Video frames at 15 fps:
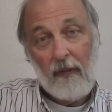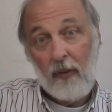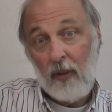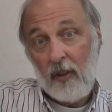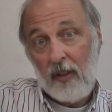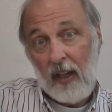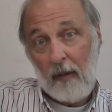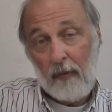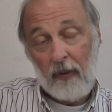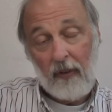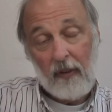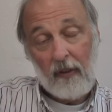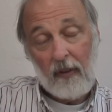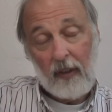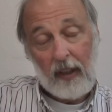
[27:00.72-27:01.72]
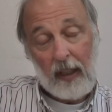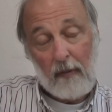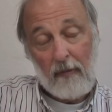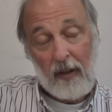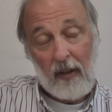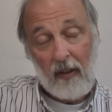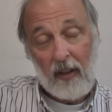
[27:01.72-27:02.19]
for example, they're going to get
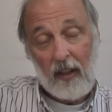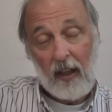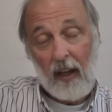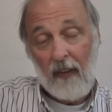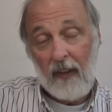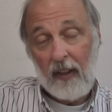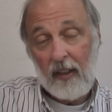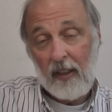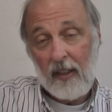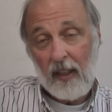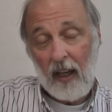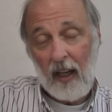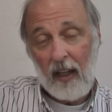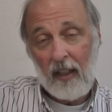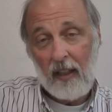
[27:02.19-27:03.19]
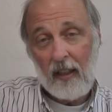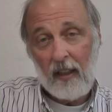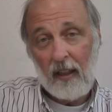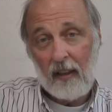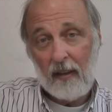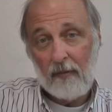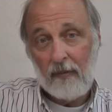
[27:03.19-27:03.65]
married and they decide
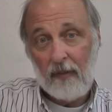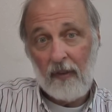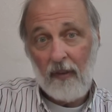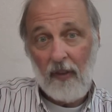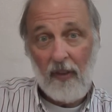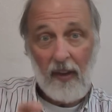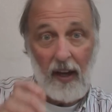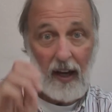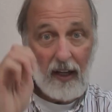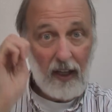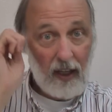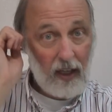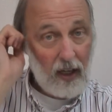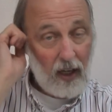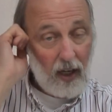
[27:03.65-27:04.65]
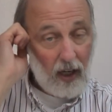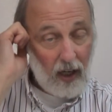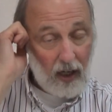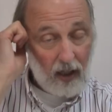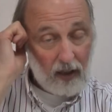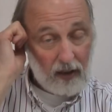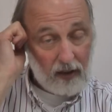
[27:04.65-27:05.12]
that
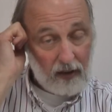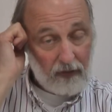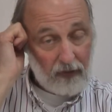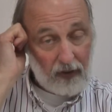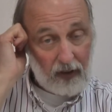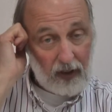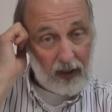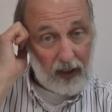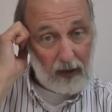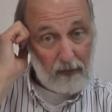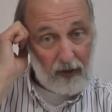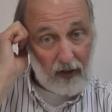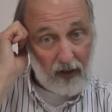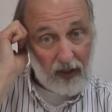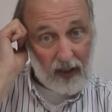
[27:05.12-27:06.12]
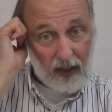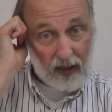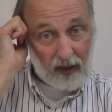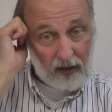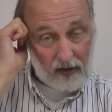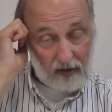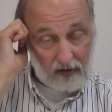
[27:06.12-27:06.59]
if they're going to get married in
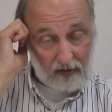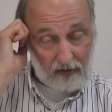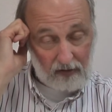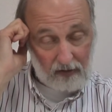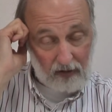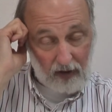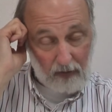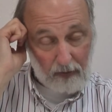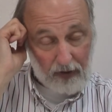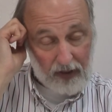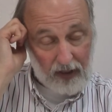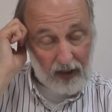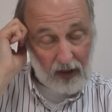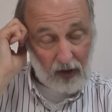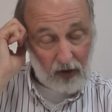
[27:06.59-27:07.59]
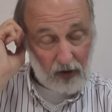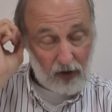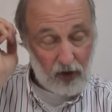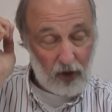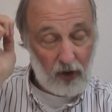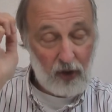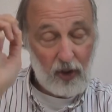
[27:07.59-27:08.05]
a particular
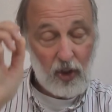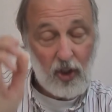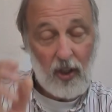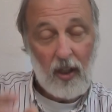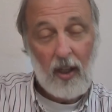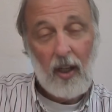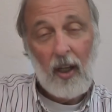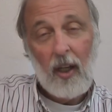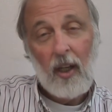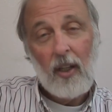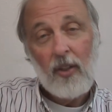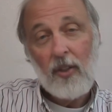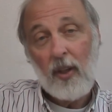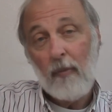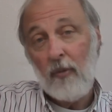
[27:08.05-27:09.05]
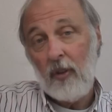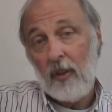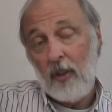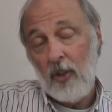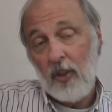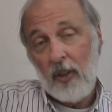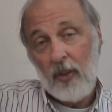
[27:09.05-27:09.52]
church, some
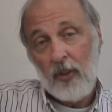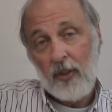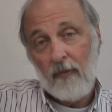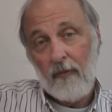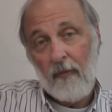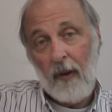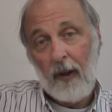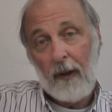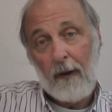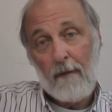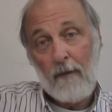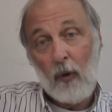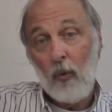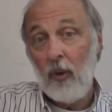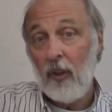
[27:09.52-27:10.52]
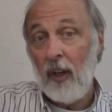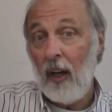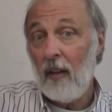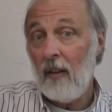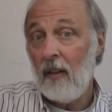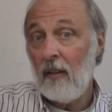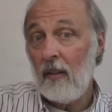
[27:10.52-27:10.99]
religions will
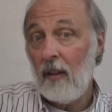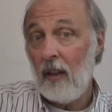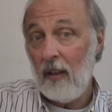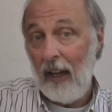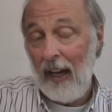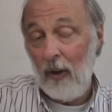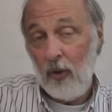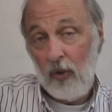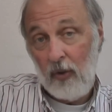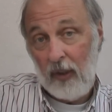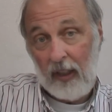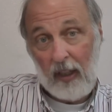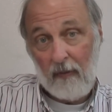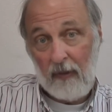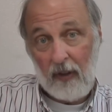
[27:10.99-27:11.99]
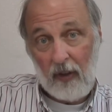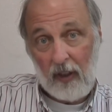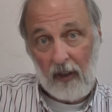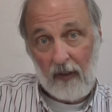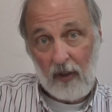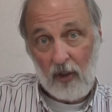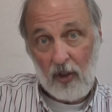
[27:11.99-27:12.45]
not allow you to get married
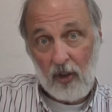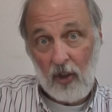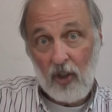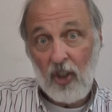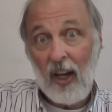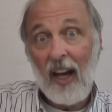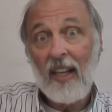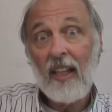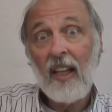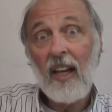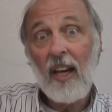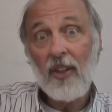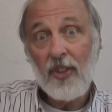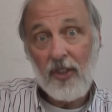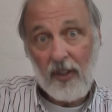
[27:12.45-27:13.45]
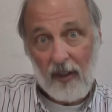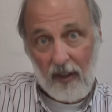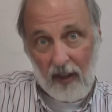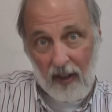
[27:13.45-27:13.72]
in their church unless